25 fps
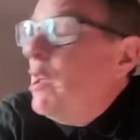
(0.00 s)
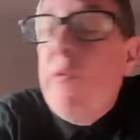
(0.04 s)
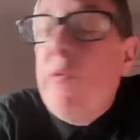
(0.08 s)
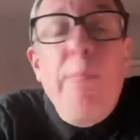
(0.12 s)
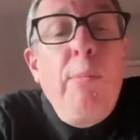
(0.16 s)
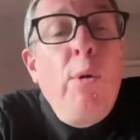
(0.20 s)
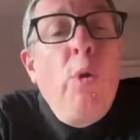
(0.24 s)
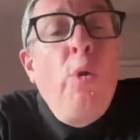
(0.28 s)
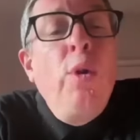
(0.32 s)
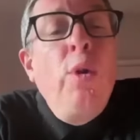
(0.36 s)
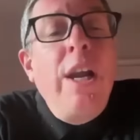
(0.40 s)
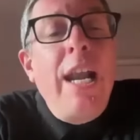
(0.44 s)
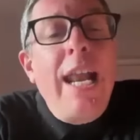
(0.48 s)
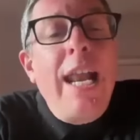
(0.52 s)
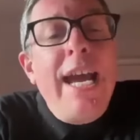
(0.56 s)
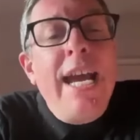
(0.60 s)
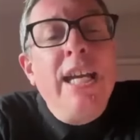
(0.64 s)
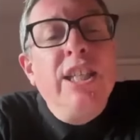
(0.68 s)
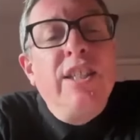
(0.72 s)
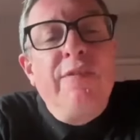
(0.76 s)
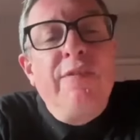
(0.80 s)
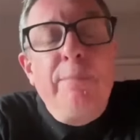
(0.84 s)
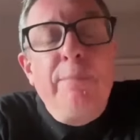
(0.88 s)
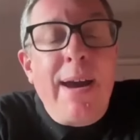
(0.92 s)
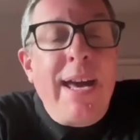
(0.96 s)
there were more
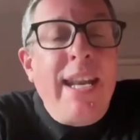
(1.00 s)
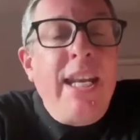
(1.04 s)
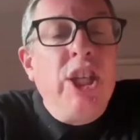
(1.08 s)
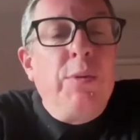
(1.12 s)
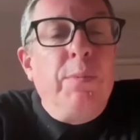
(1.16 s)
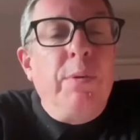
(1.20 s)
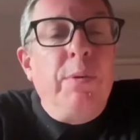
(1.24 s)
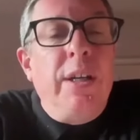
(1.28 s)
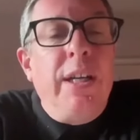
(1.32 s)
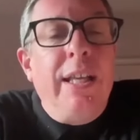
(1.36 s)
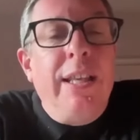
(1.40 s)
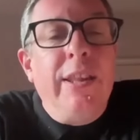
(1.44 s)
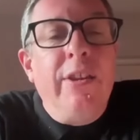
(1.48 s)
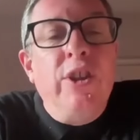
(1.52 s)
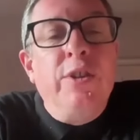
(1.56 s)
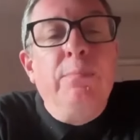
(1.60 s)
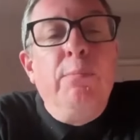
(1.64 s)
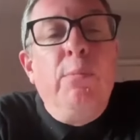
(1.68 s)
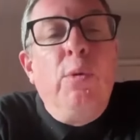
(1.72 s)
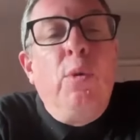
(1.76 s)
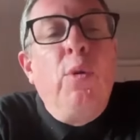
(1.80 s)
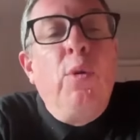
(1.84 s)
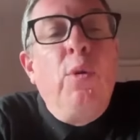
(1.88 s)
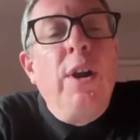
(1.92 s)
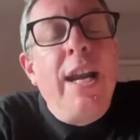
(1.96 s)
layers of management, and there's
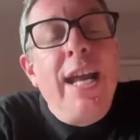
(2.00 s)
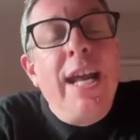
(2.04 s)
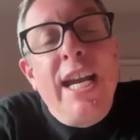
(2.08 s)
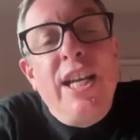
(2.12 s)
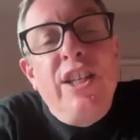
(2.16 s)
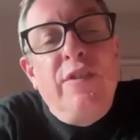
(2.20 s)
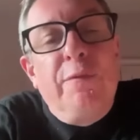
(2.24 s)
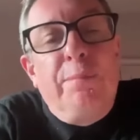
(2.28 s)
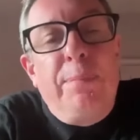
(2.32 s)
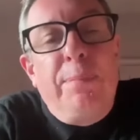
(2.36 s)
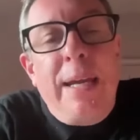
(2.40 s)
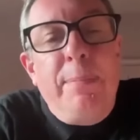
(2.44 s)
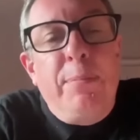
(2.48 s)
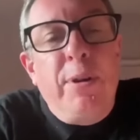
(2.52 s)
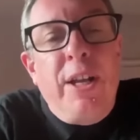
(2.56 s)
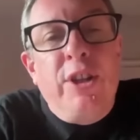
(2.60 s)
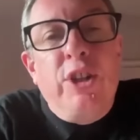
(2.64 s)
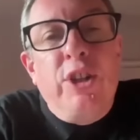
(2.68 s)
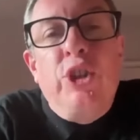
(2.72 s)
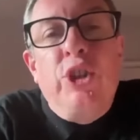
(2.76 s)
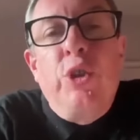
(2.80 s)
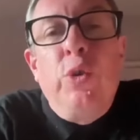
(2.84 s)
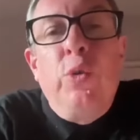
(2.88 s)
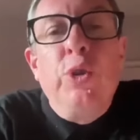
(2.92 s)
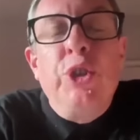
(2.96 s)
more layers of people you
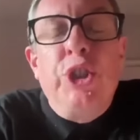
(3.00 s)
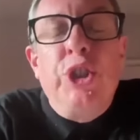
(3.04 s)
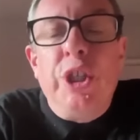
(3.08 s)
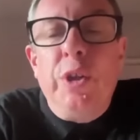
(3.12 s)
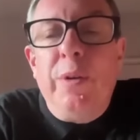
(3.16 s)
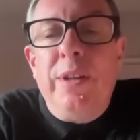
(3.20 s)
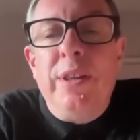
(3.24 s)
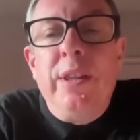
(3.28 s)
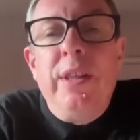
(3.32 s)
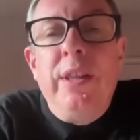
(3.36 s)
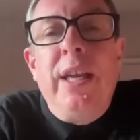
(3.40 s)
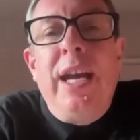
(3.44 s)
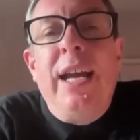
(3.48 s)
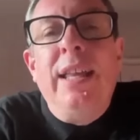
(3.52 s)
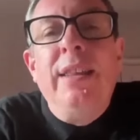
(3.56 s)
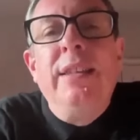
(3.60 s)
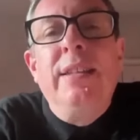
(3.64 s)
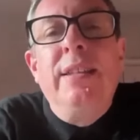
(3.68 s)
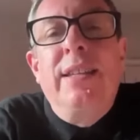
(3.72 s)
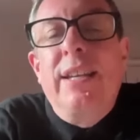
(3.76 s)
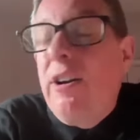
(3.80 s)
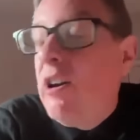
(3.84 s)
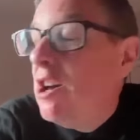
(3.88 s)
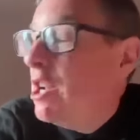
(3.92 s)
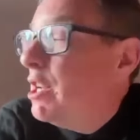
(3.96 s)
had to talk to,
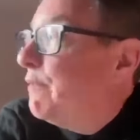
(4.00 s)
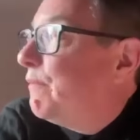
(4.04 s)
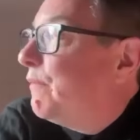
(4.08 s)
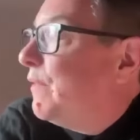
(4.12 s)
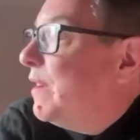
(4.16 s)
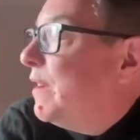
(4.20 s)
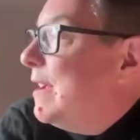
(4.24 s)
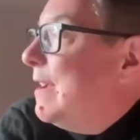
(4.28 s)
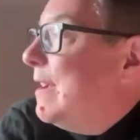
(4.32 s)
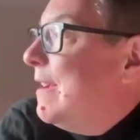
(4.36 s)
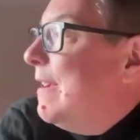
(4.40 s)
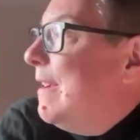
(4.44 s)
and kind of